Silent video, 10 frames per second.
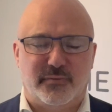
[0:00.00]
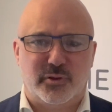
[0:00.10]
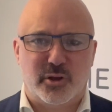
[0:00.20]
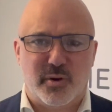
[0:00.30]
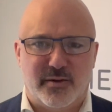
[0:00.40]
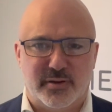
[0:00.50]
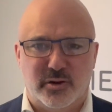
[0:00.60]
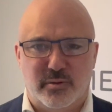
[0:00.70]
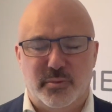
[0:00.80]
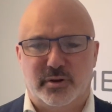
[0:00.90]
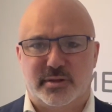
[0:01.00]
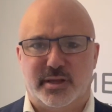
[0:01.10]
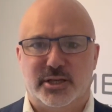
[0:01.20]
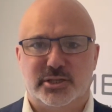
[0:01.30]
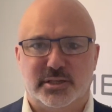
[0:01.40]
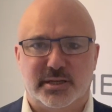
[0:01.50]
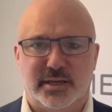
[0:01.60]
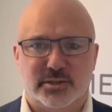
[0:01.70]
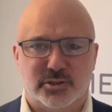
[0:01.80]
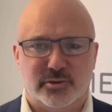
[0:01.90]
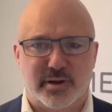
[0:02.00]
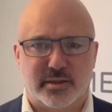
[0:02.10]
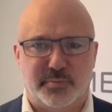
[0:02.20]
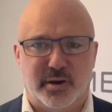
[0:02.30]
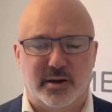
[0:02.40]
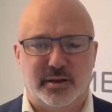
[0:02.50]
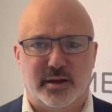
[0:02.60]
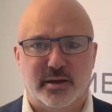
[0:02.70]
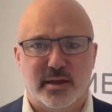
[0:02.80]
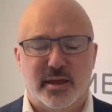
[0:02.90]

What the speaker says: do have a non-molestation against your ex-partner,